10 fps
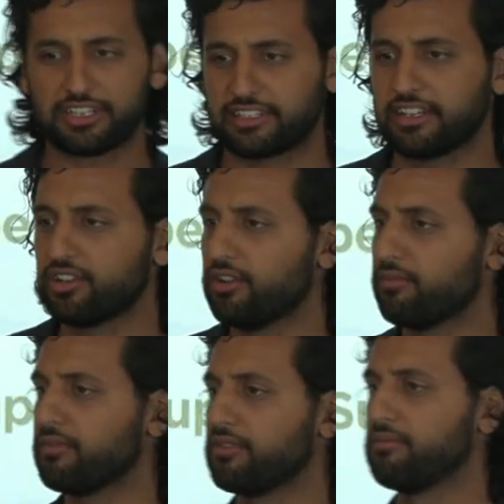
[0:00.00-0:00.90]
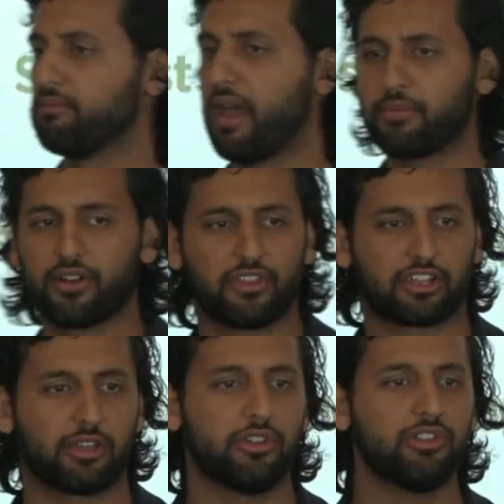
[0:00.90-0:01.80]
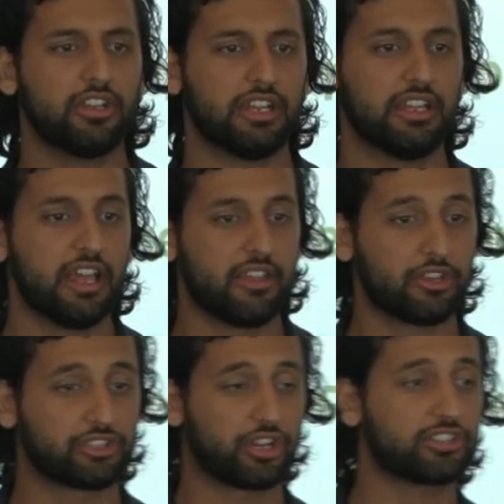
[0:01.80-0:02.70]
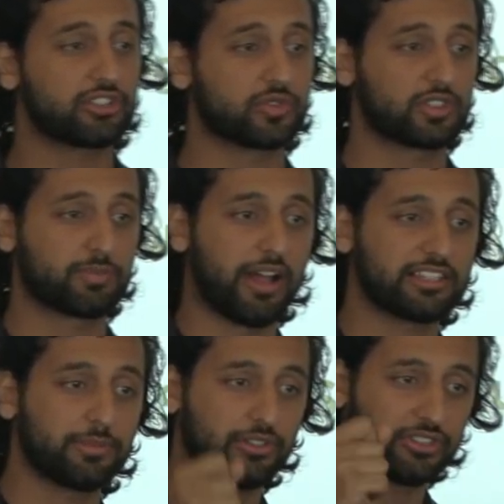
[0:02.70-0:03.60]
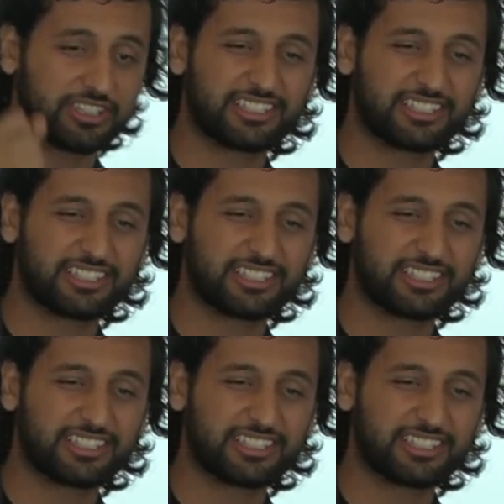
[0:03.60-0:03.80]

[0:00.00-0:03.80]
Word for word: single member of the community the church is responsible to